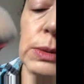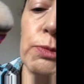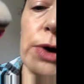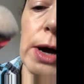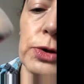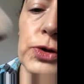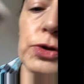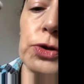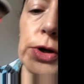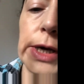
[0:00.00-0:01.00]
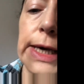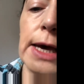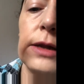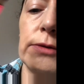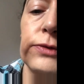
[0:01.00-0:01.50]
brush
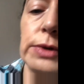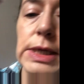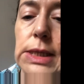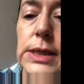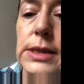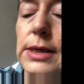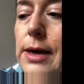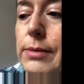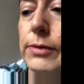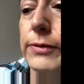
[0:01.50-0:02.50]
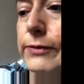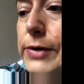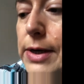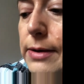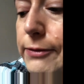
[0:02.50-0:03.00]
again for this type of
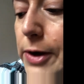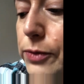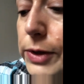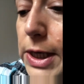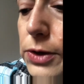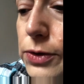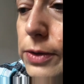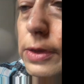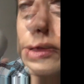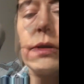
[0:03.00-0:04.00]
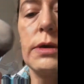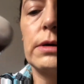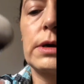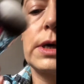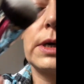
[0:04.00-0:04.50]
foundation. Okay,